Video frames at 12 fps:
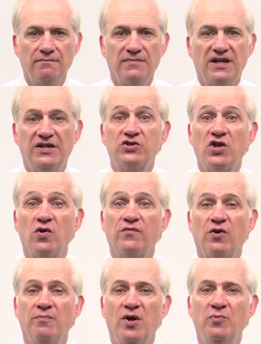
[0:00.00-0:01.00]
Let's talk for
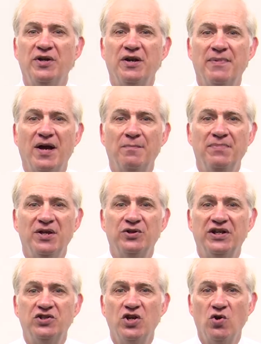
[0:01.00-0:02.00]
a moment about
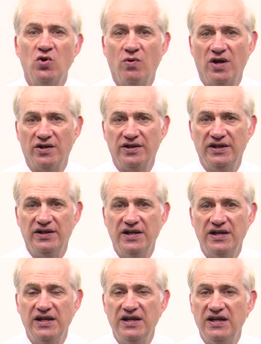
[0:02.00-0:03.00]
building tone quality.
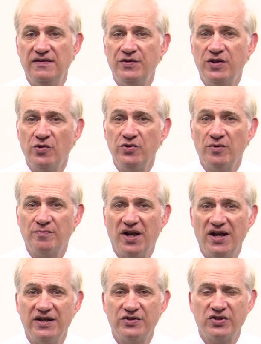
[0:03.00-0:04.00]
Even though you're
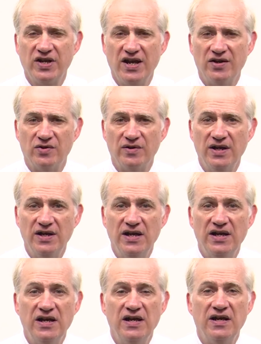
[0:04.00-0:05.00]
playing a scale,
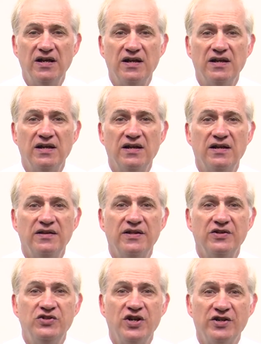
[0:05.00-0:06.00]
the
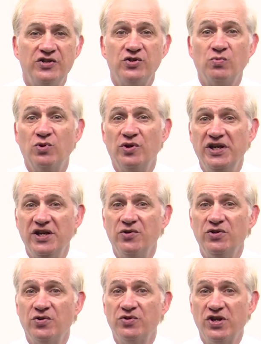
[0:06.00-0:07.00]
judges will hear
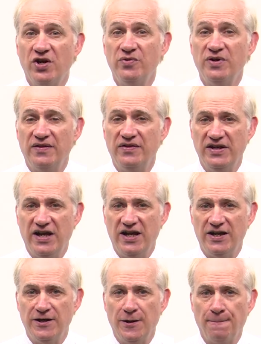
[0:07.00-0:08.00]
your tone at the
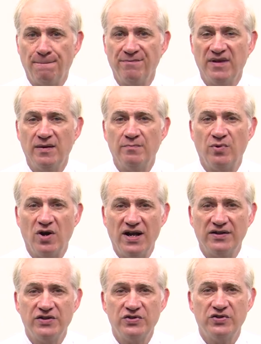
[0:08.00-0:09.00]
end.
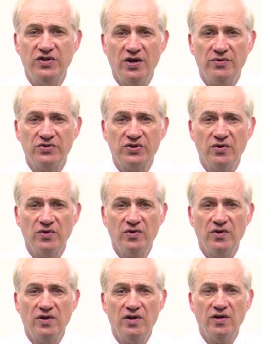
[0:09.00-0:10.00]
Practice notes
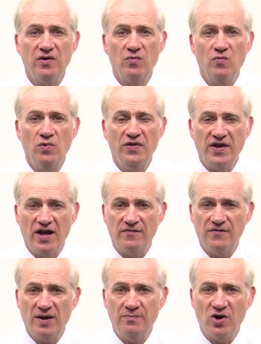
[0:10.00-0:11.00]
without
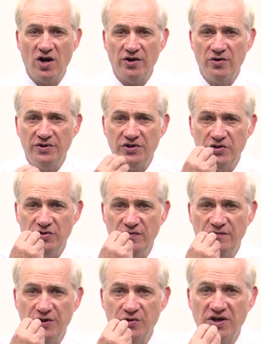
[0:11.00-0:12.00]
vibrato until you
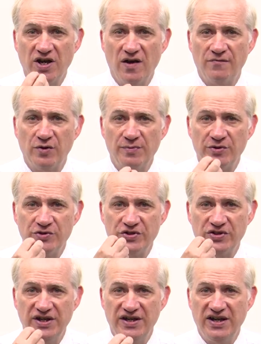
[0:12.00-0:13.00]
feel comfortable just
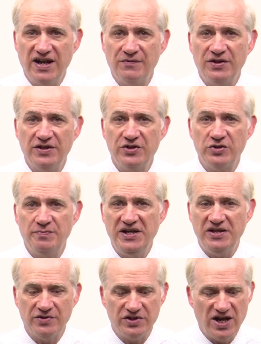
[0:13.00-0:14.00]
getting everything to speak
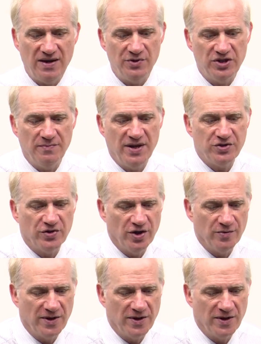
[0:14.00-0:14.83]
on time with a metronome.